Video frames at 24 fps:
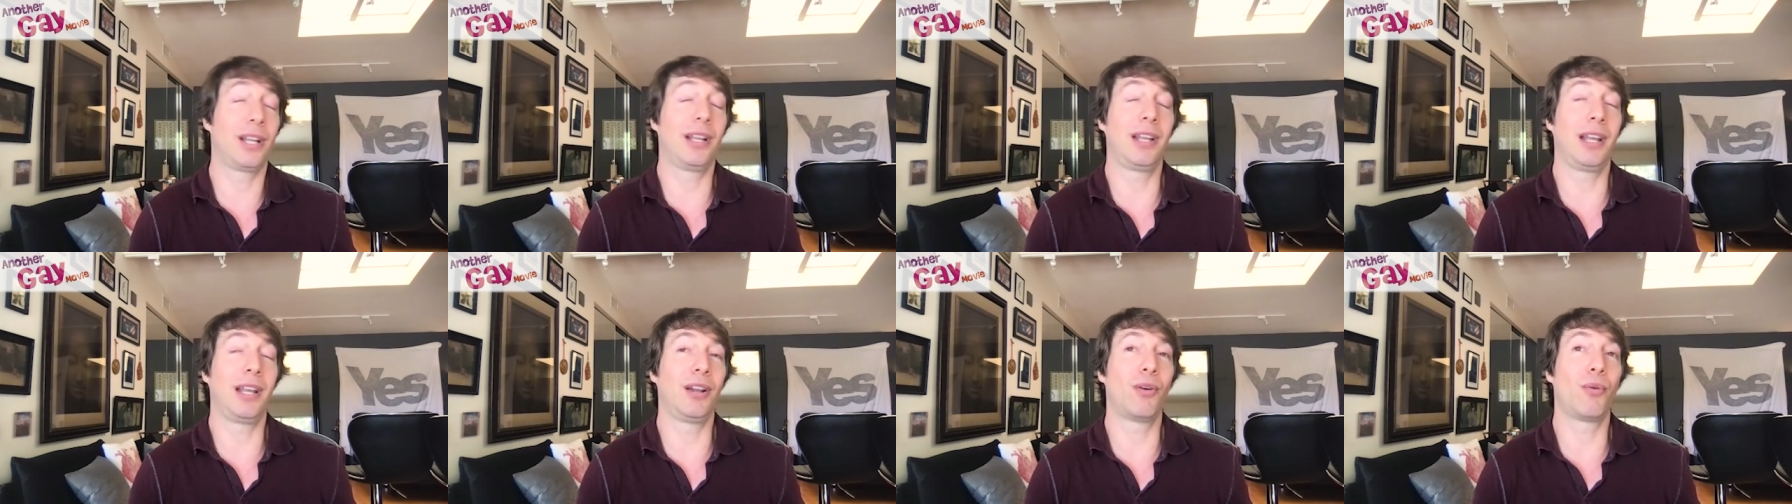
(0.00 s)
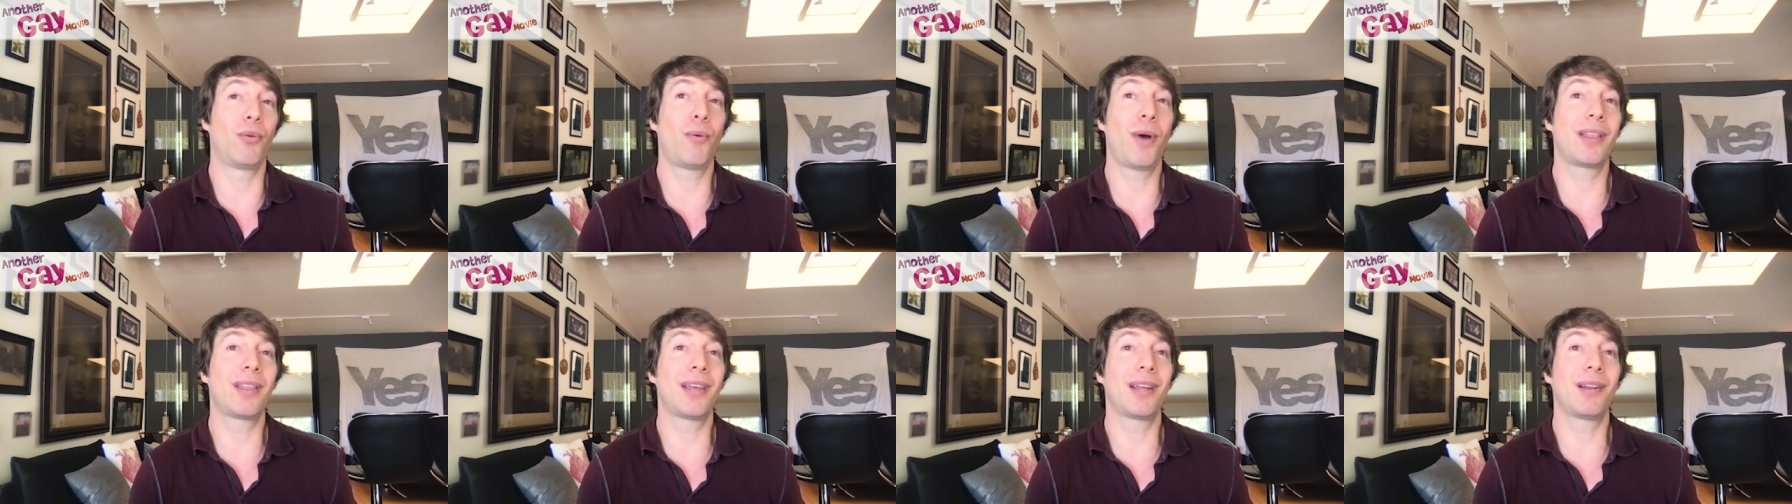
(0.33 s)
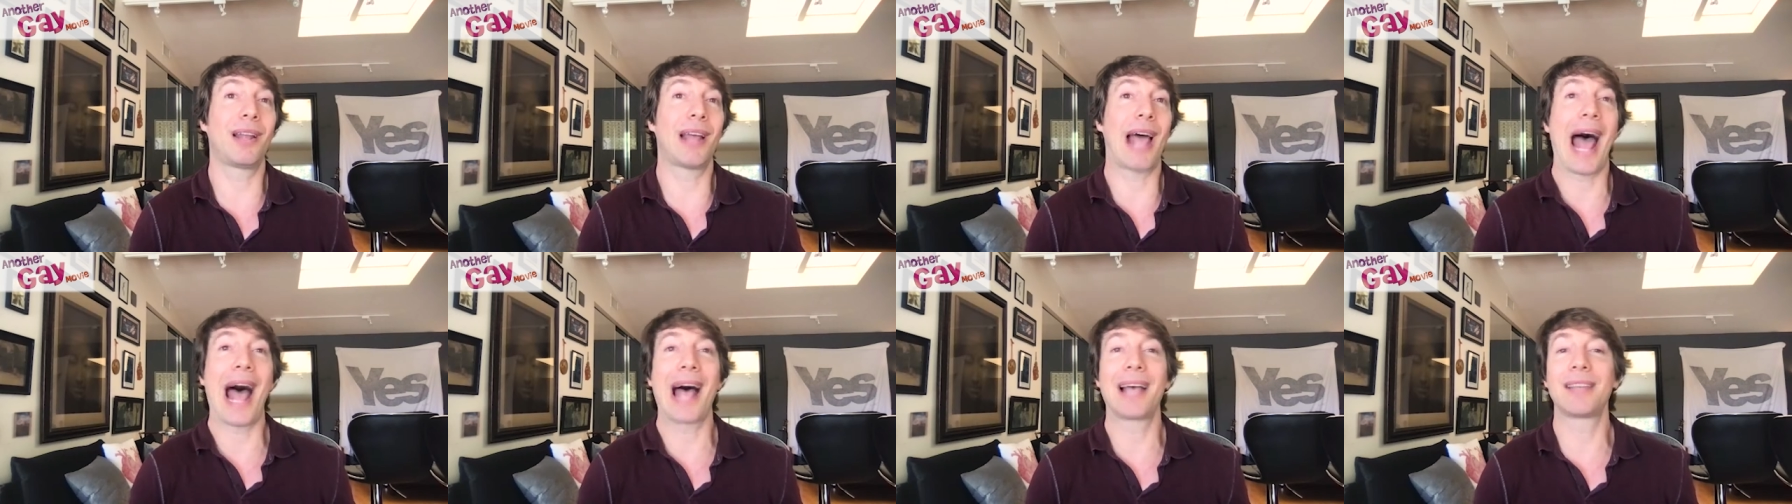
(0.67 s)
in a way
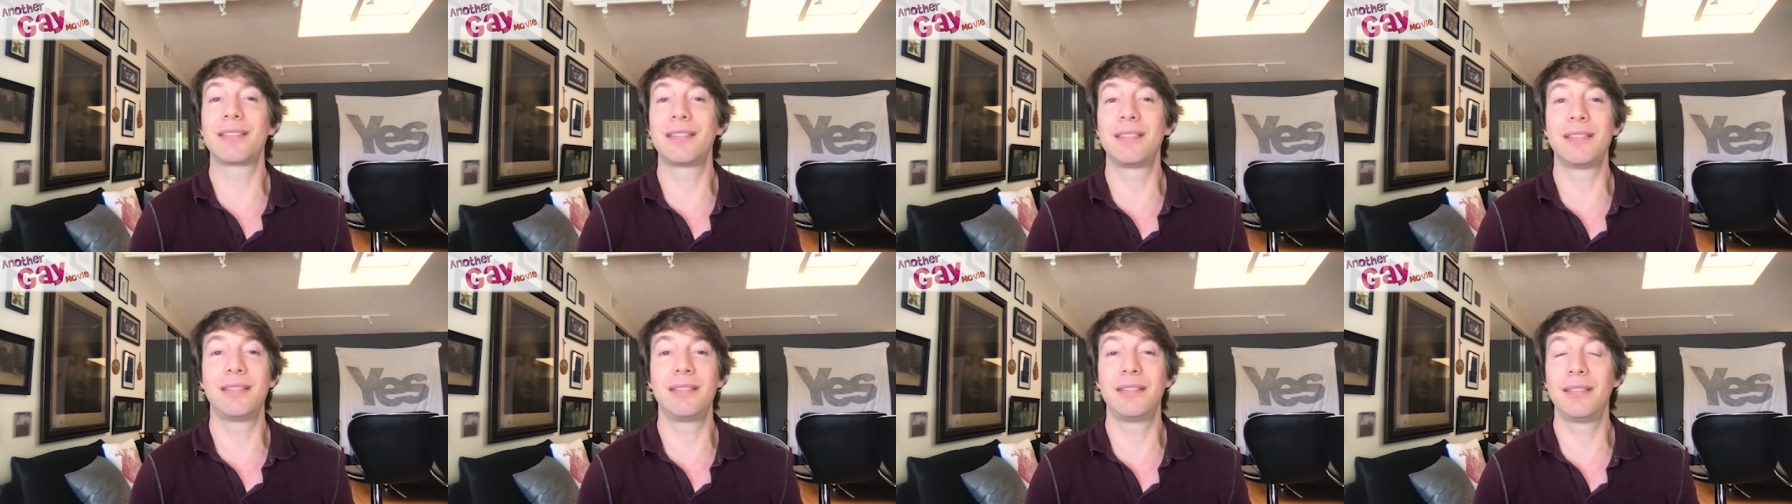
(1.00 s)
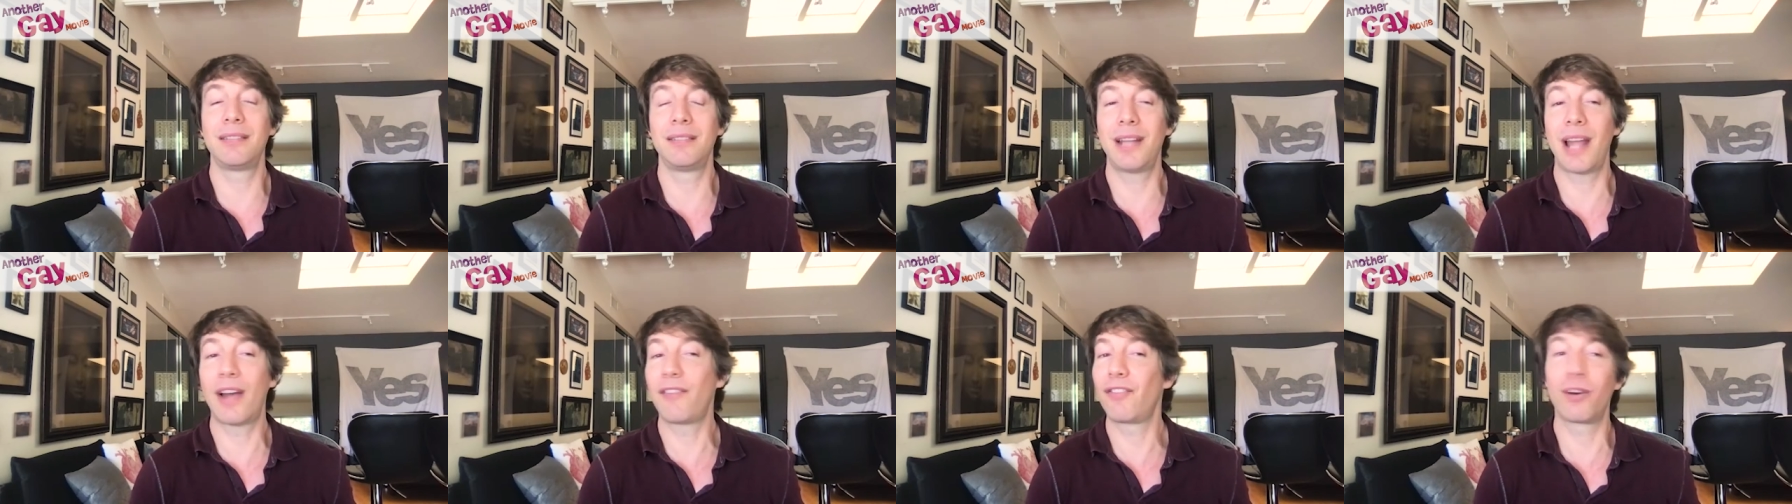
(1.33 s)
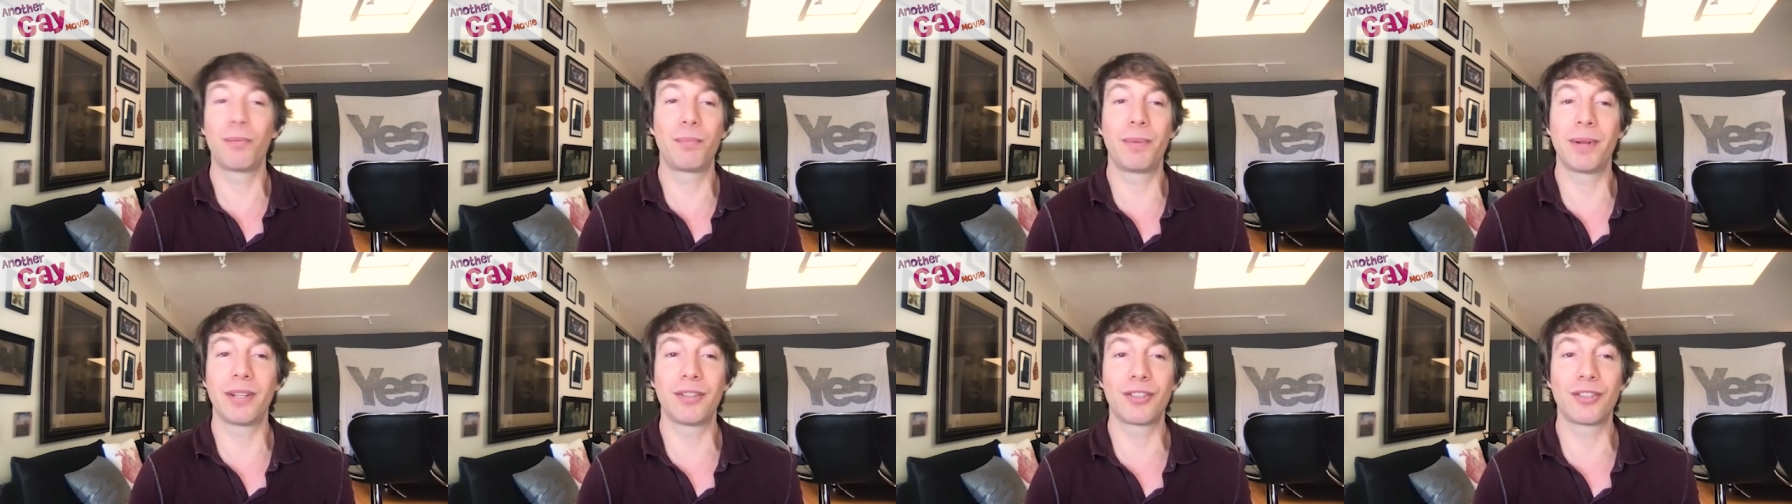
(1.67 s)
that has never
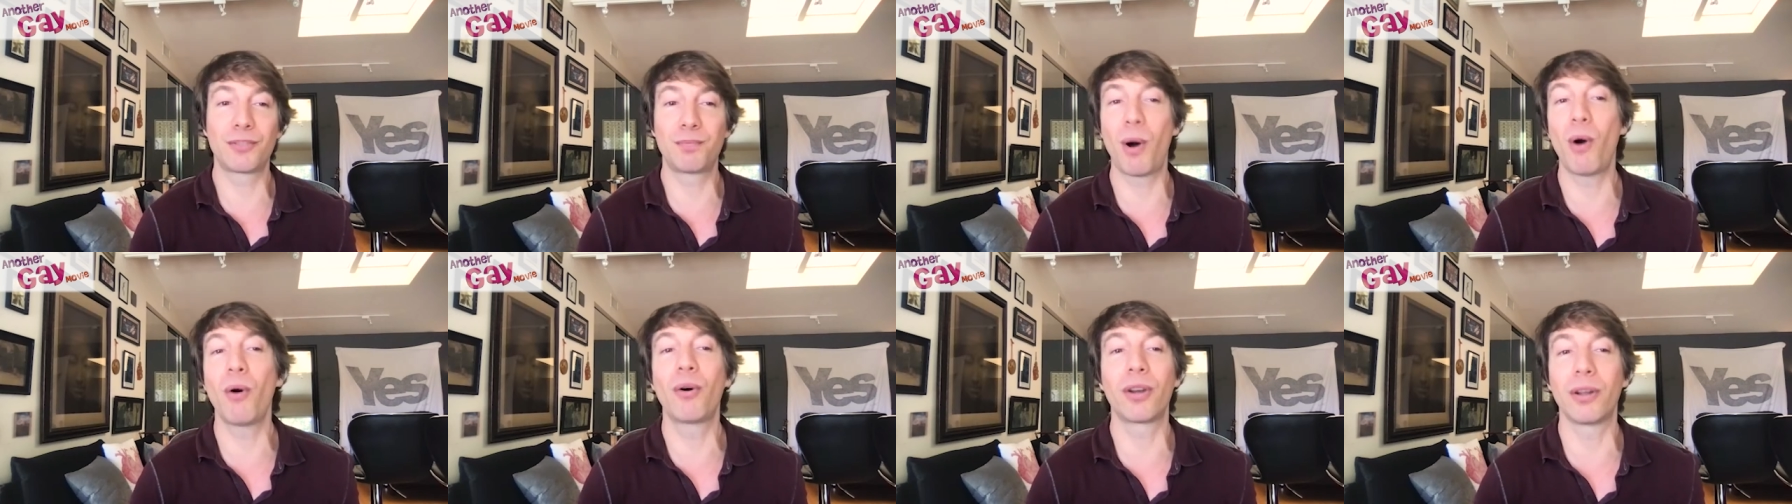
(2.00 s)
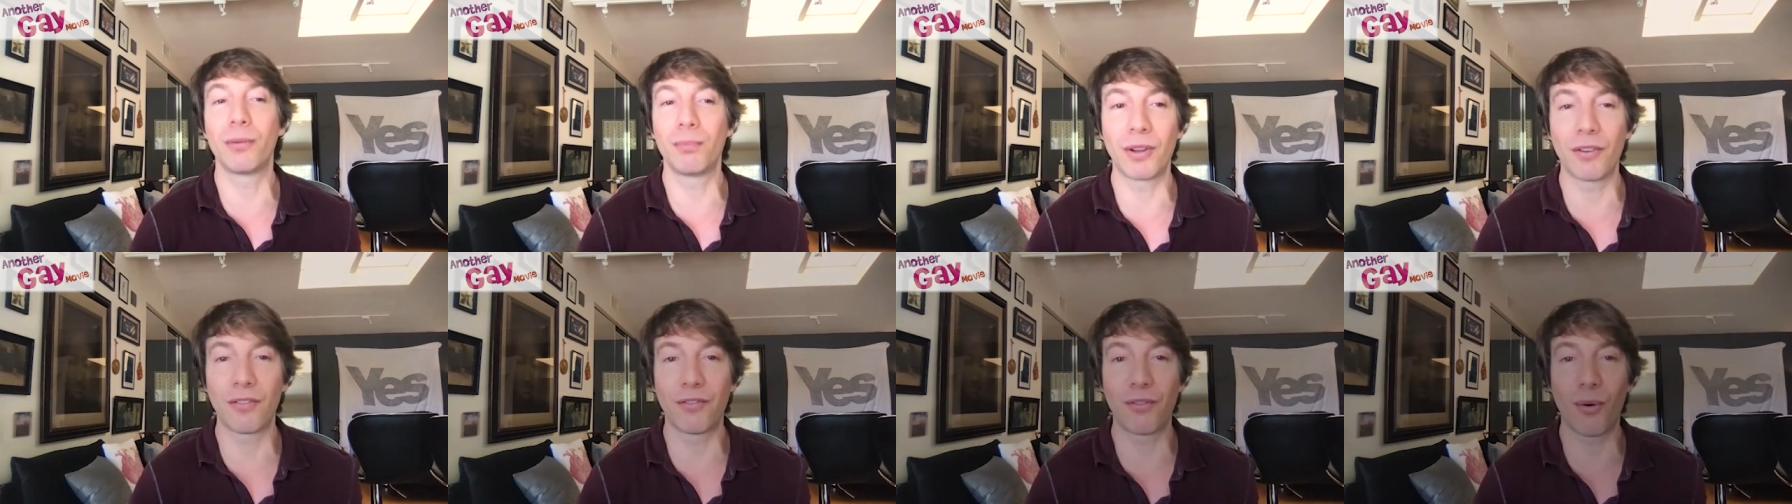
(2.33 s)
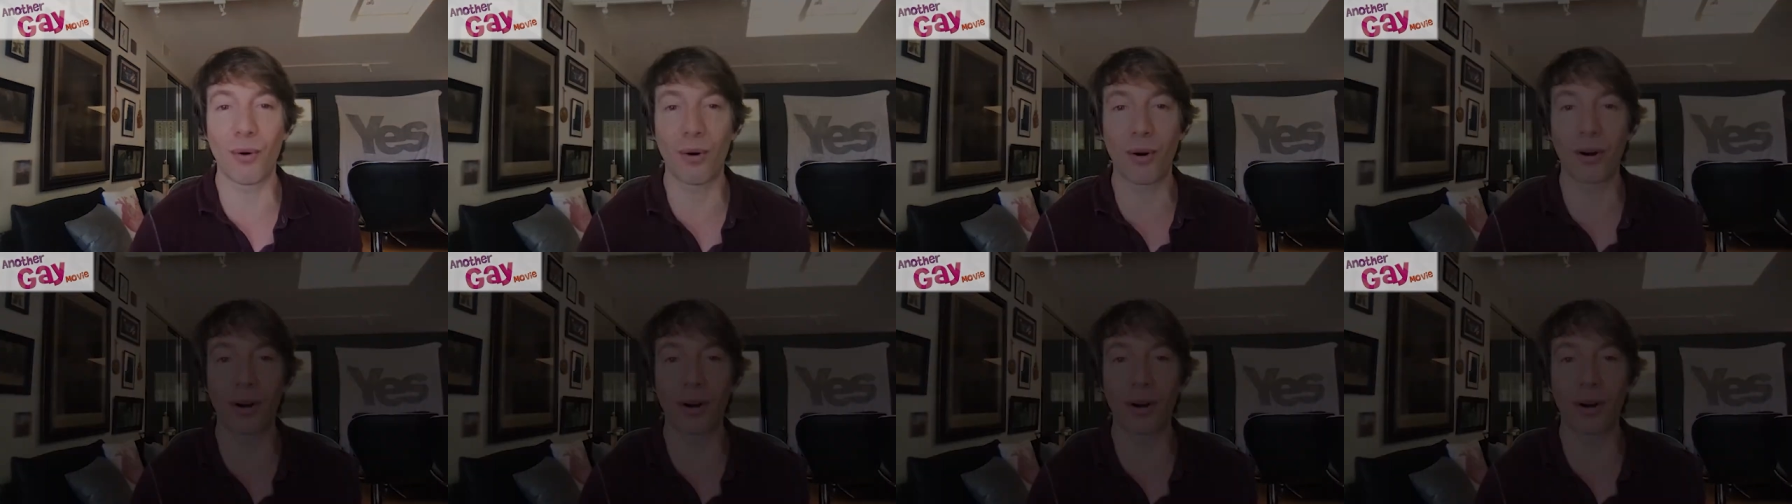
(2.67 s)
been spoken before